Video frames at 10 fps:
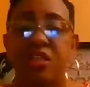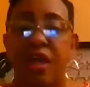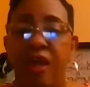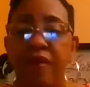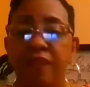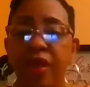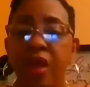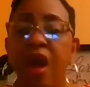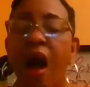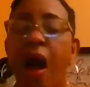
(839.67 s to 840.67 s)

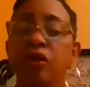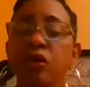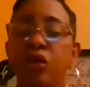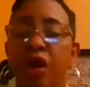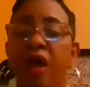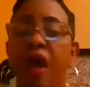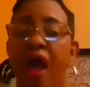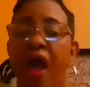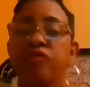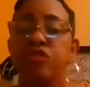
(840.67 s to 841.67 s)
dictate how you're
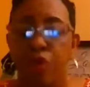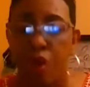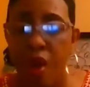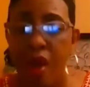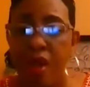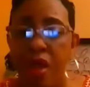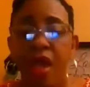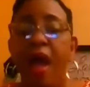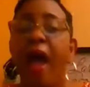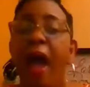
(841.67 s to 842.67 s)
going to have joy,